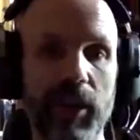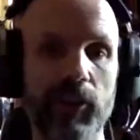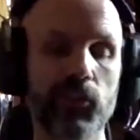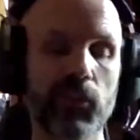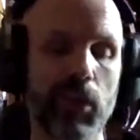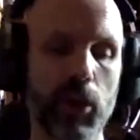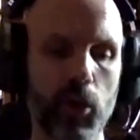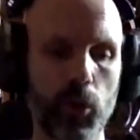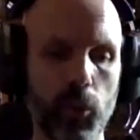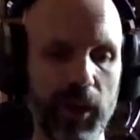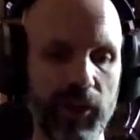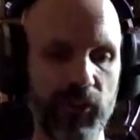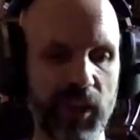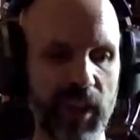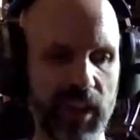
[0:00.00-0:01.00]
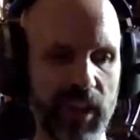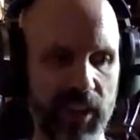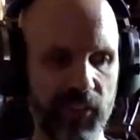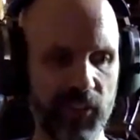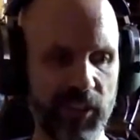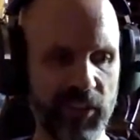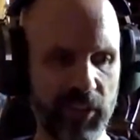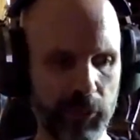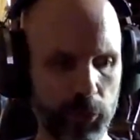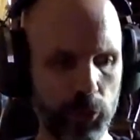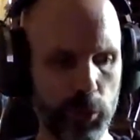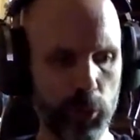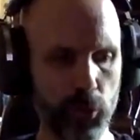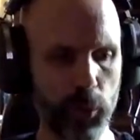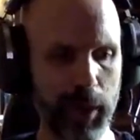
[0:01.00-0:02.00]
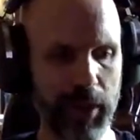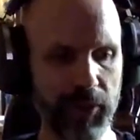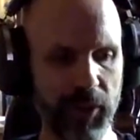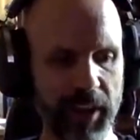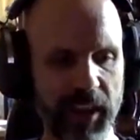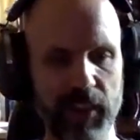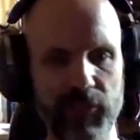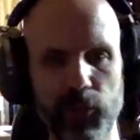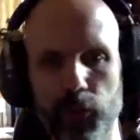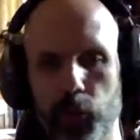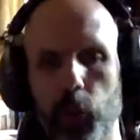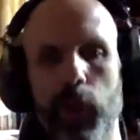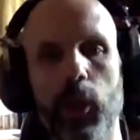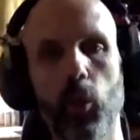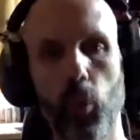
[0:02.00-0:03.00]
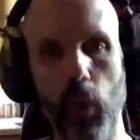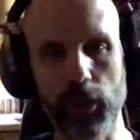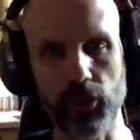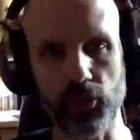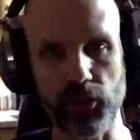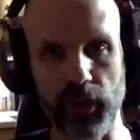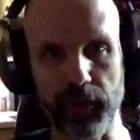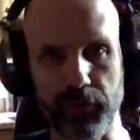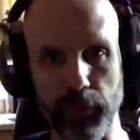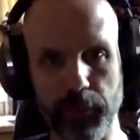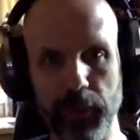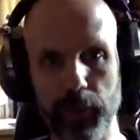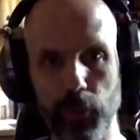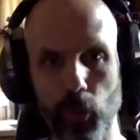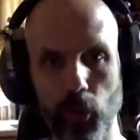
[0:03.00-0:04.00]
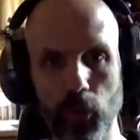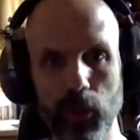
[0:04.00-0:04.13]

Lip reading: so it's a difference between, like, if you're doing a one shot for people,